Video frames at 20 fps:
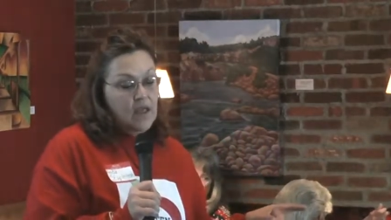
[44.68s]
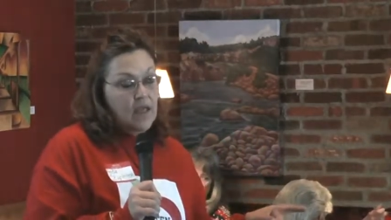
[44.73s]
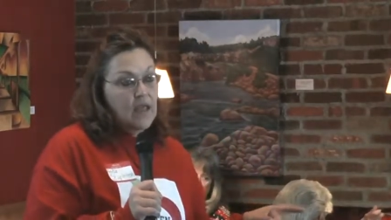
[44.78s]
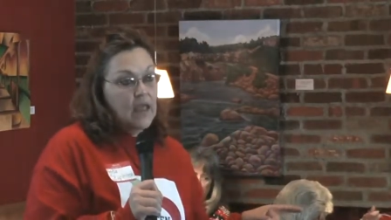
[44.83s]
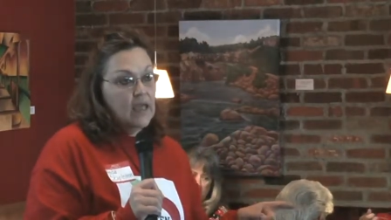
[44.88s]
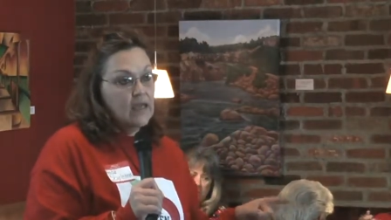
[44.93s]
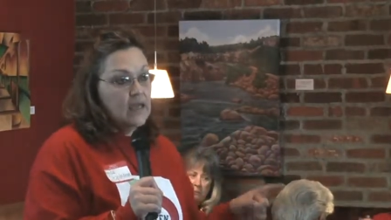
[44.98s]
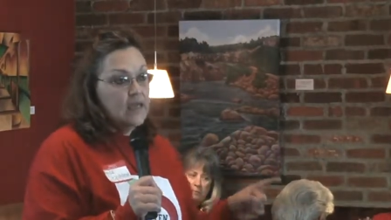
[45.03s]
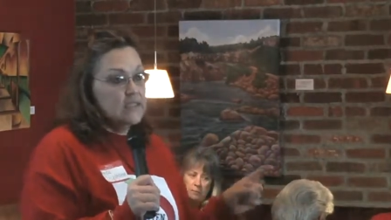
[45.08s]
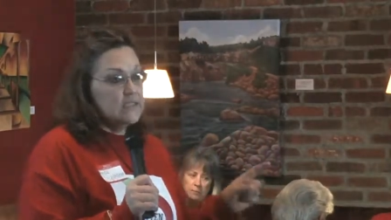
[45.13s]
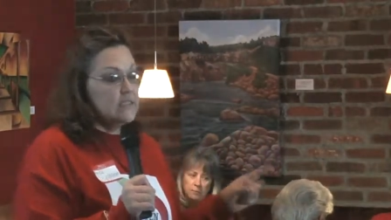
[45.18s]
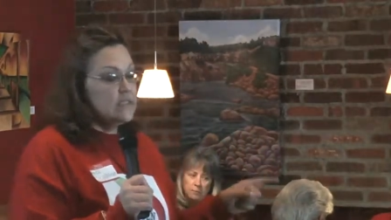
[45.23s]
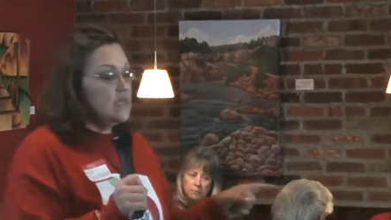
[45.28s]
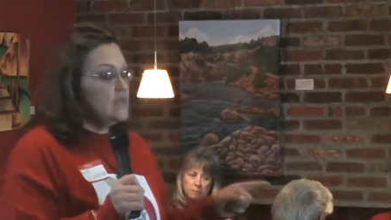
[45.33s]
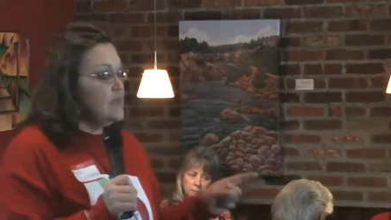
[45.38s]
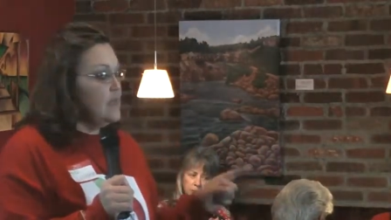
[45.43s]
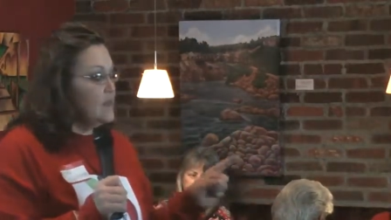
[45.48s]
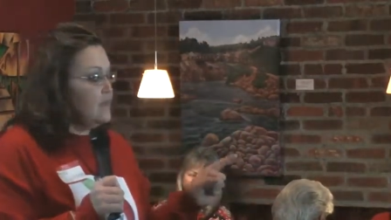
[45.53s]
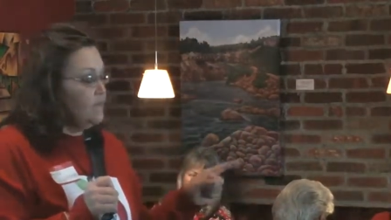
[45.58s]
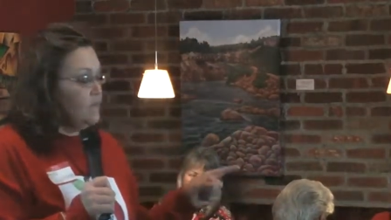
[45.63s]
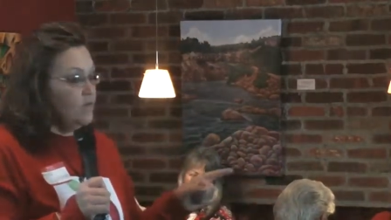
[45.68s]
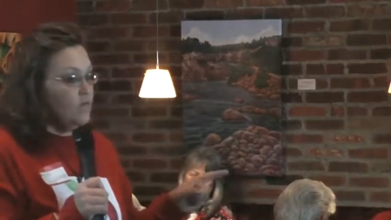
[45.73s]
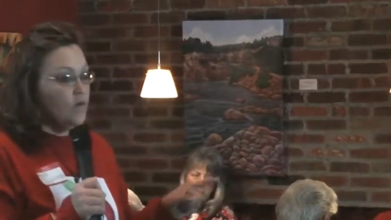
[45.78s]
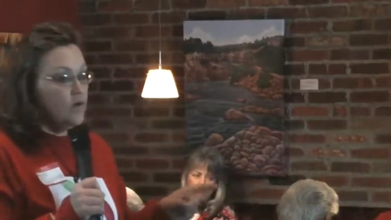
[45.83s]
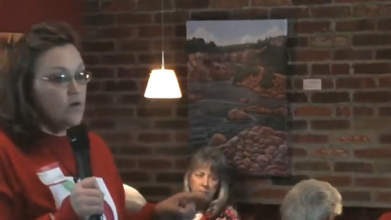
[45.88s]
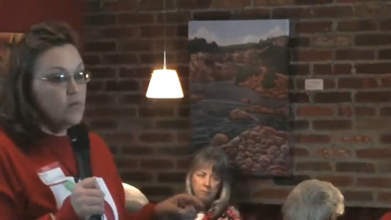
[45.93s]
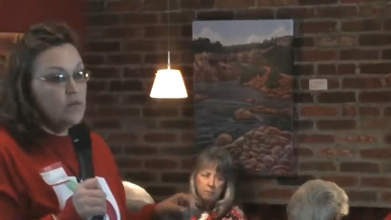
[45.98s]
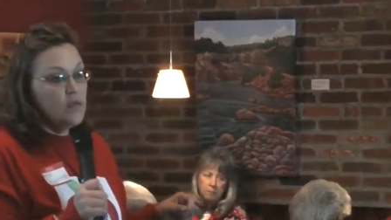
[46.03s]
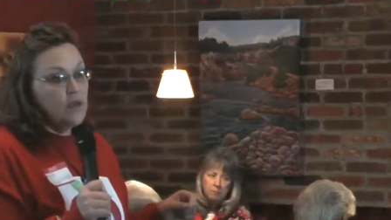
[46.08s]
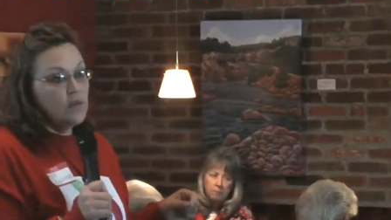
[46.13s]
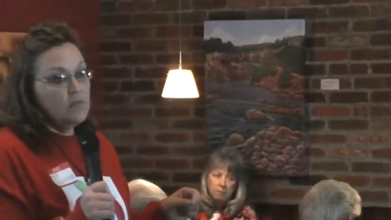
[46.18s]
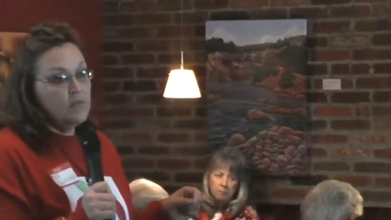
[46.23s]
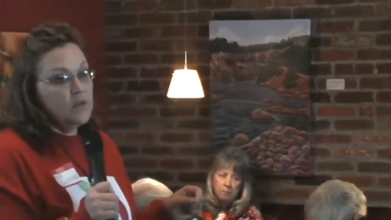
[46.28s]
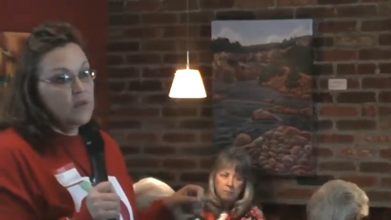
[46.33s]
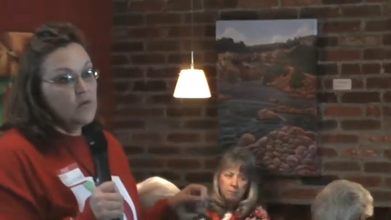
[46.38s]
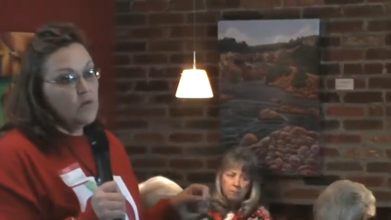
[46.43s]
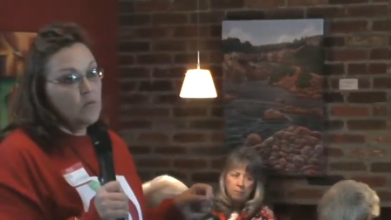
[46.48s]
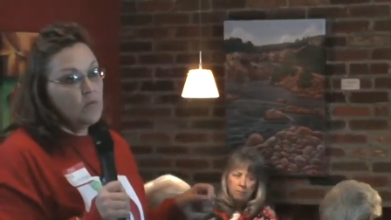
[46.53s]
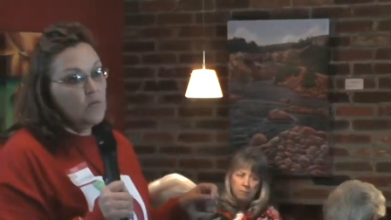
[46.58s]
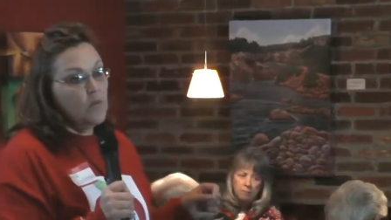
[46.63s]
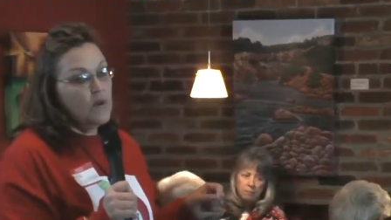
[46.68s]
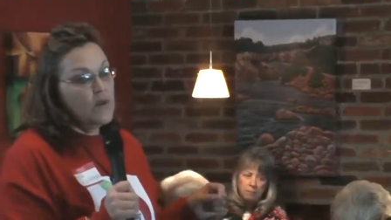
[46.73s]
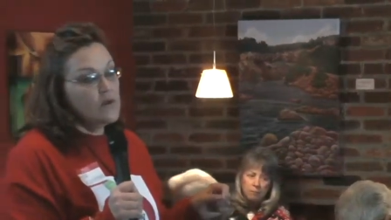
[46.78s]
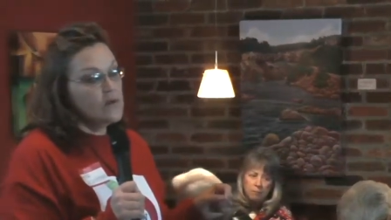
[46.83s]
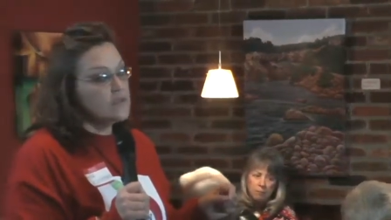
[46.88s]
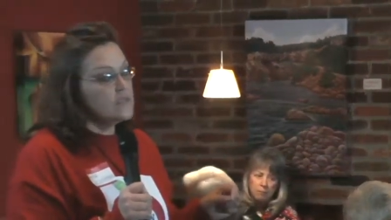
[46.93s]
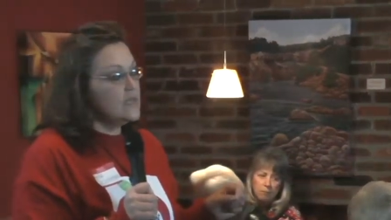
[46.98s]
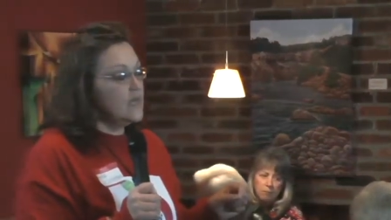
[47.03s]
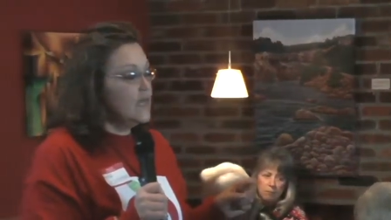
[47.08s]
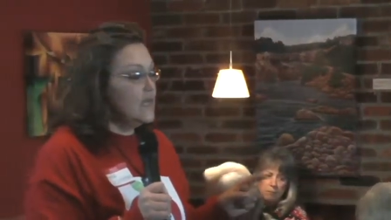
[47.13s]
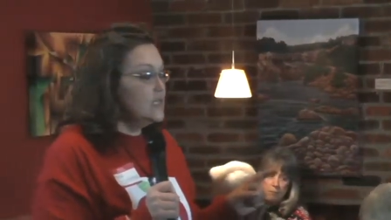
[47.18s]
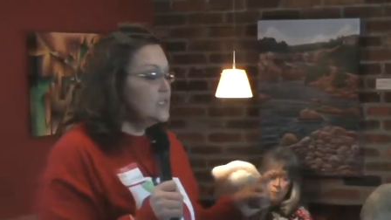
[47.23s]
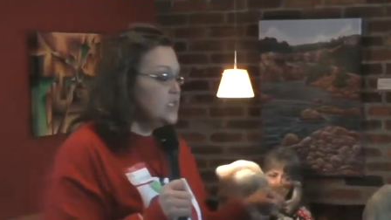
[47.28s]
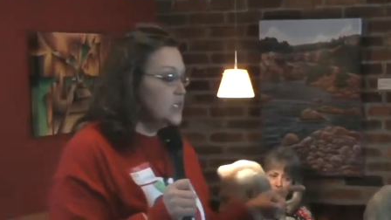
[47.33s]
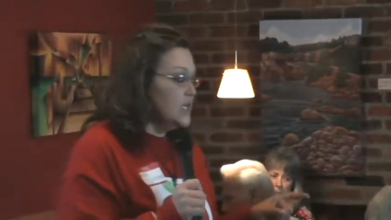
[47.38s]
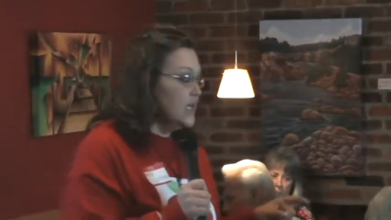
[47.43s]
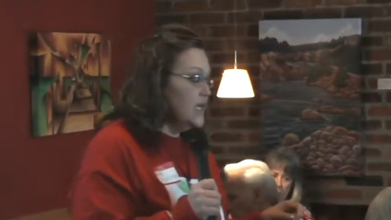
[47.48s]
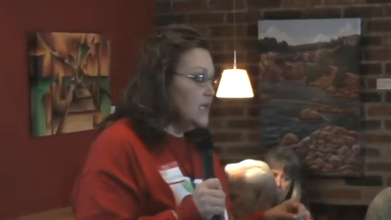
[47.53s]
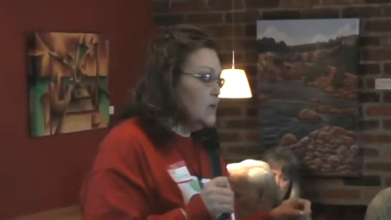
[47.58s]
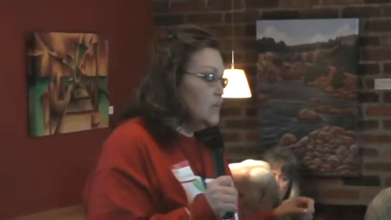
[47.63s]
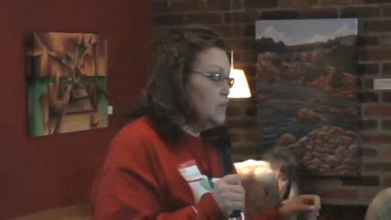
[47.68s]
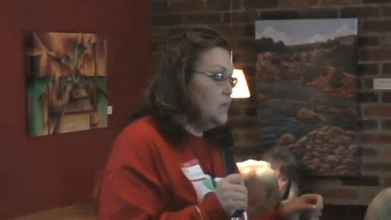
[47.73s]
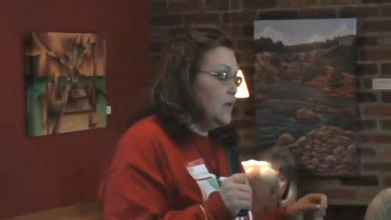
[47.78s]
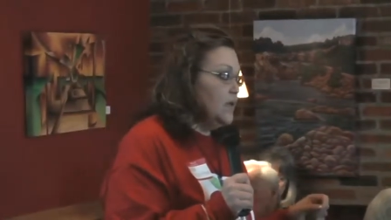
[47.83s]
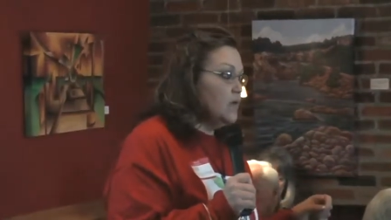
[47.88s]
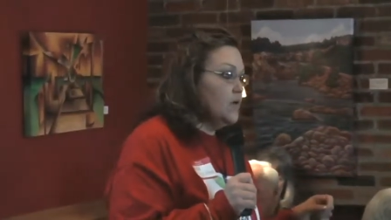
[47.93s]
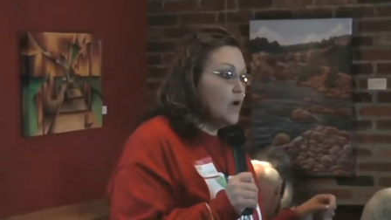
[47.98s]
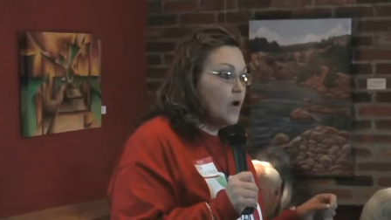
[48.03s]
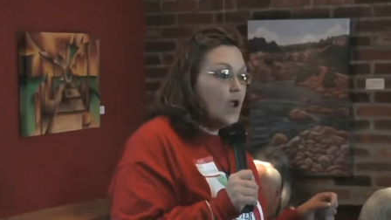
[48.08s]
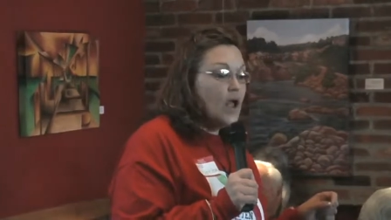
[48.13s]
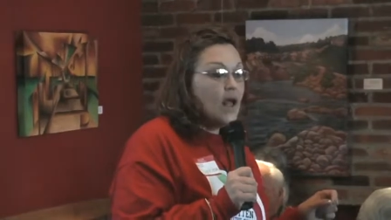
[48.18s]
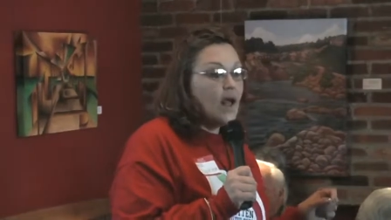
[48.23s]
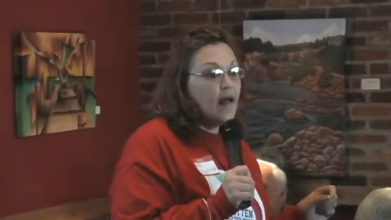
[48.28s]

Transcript: And I say that if you've heard me on Peter Boyles, I educated Peter.